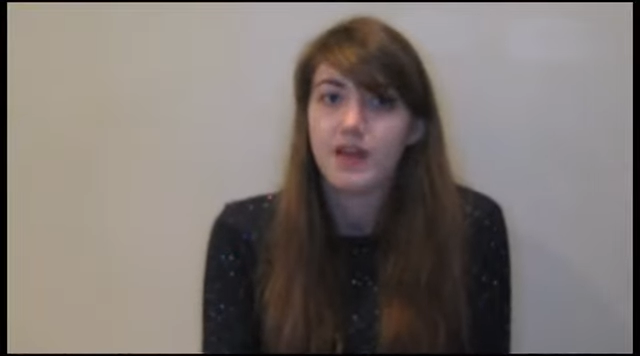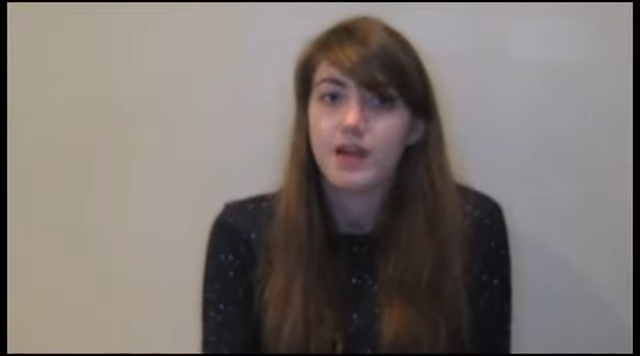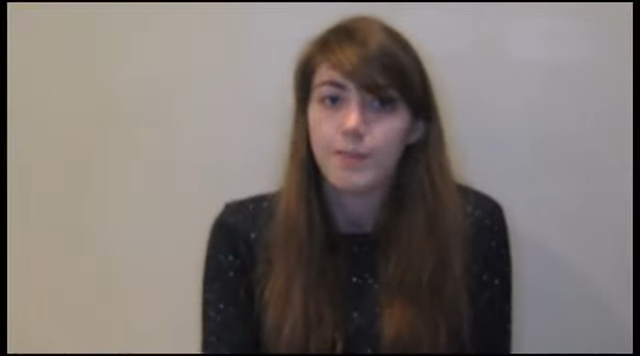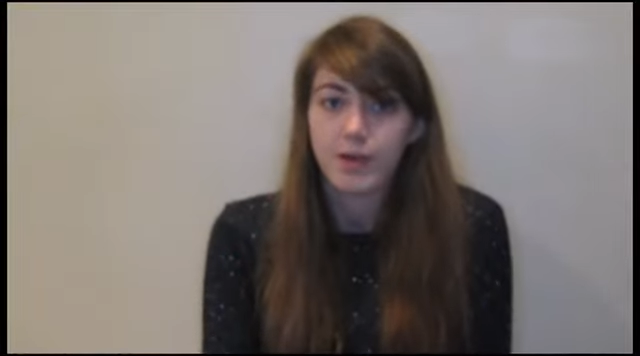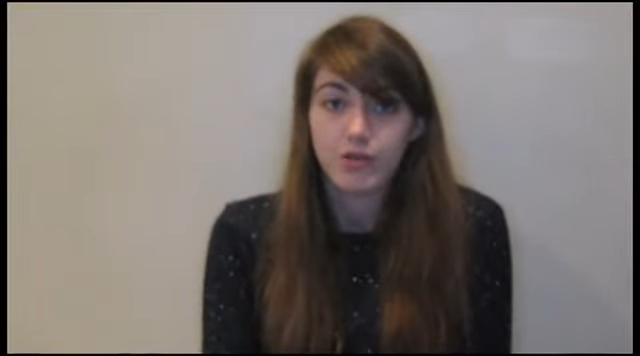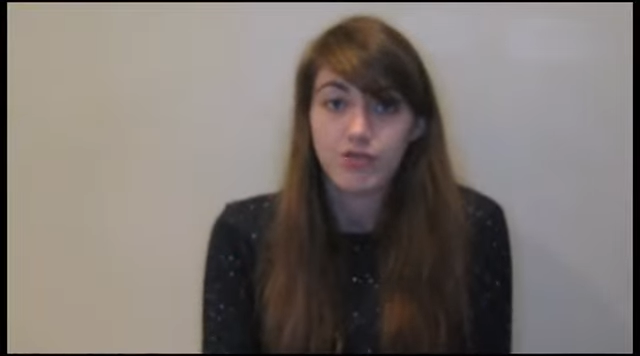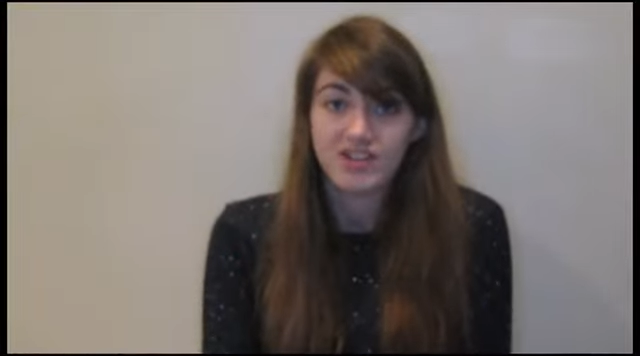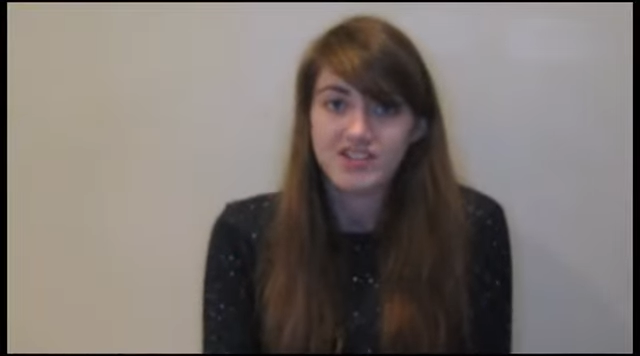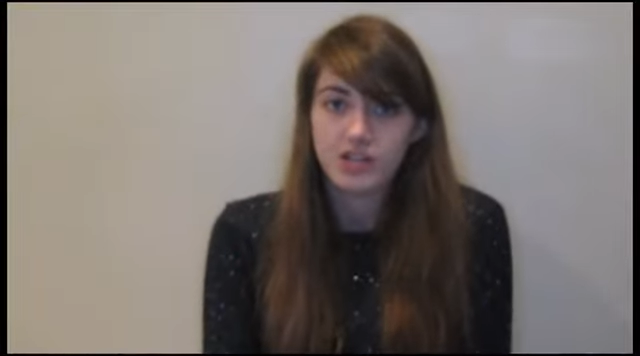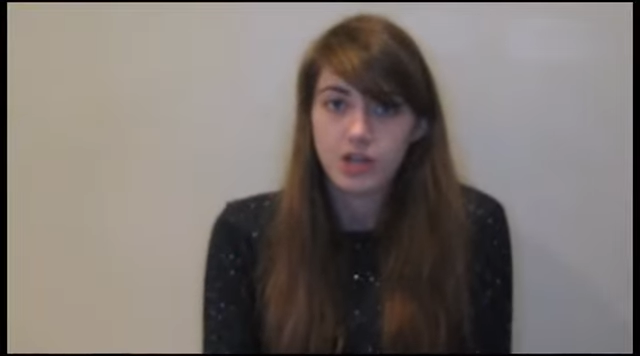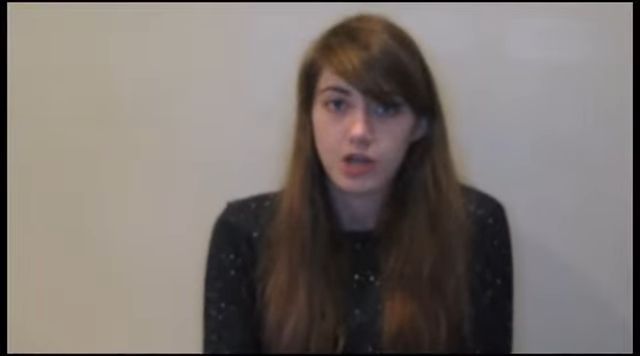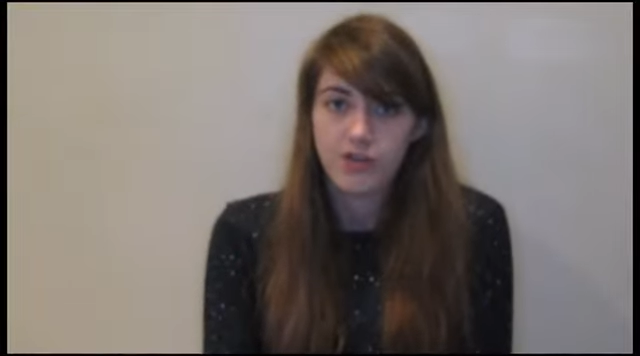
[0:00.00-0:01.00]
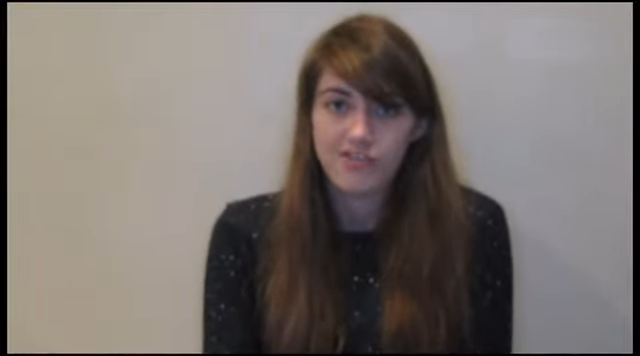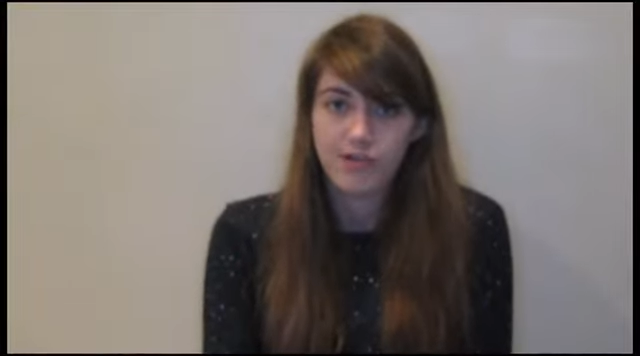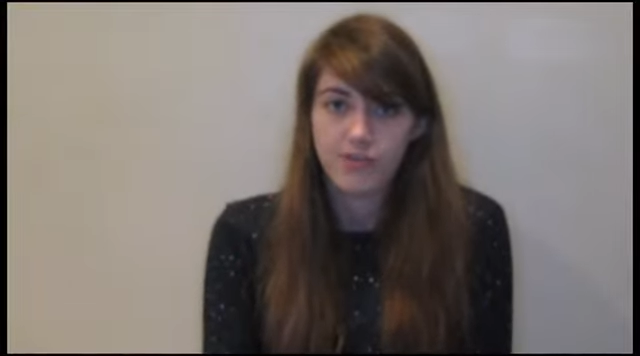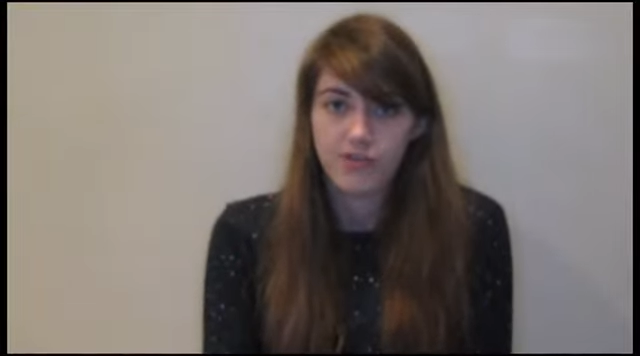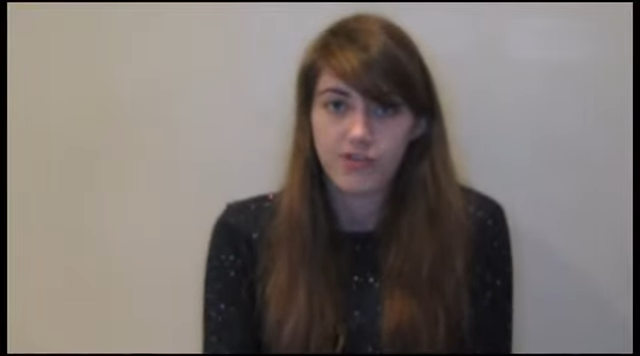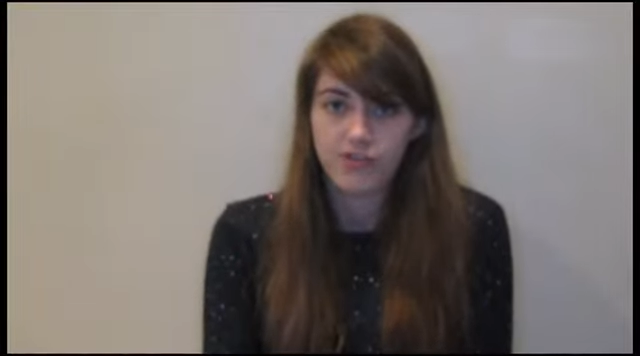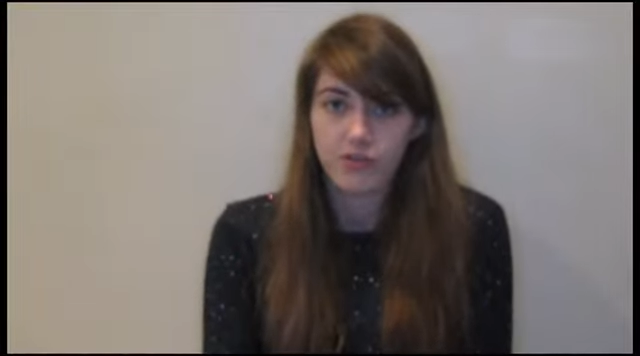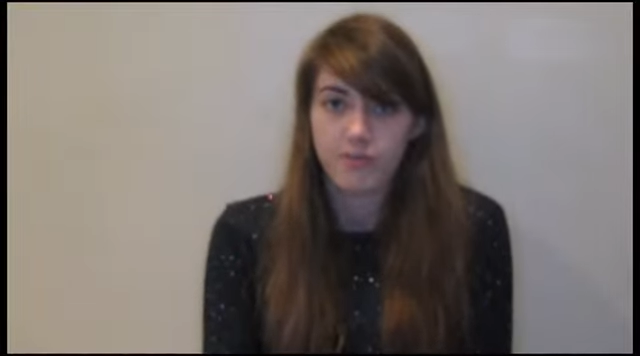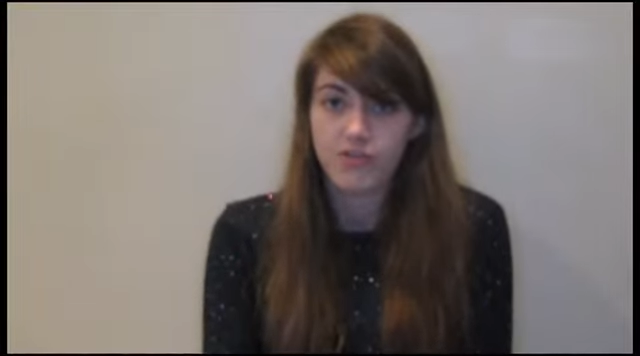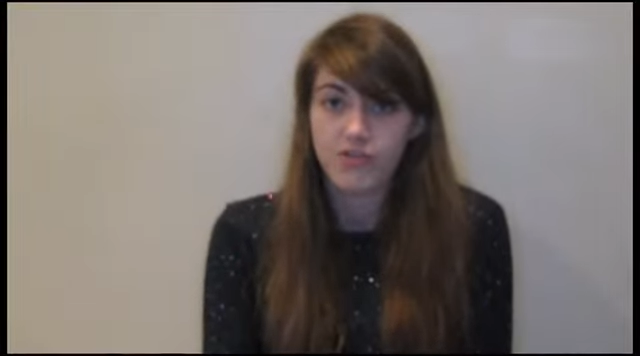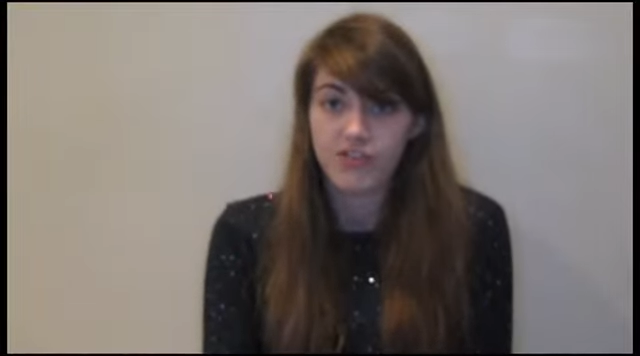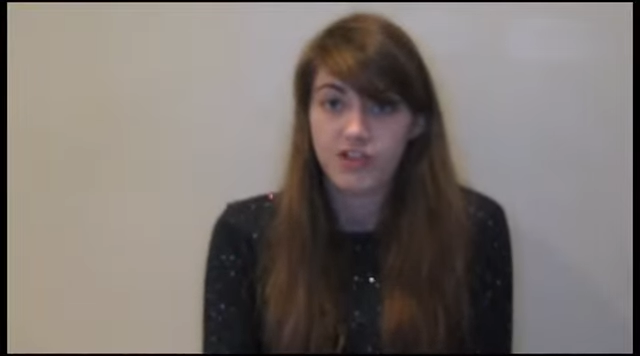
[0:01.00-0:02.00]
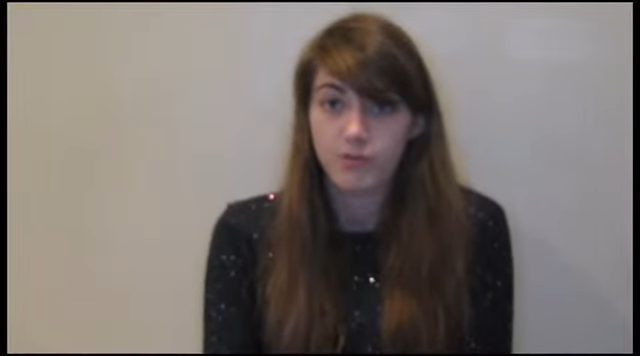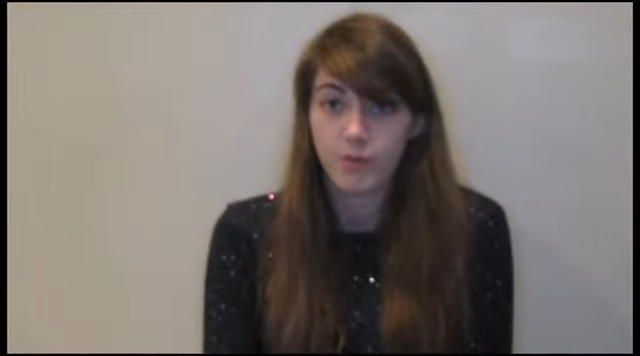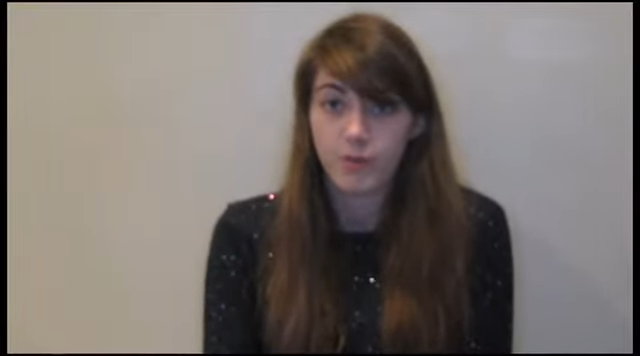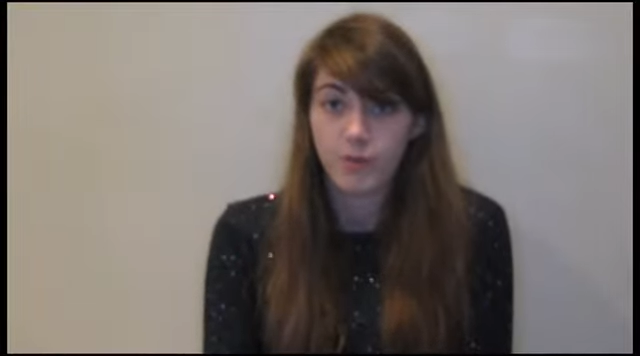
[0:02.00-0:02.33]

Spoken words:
By creating a closed-loop system, New Zealand will be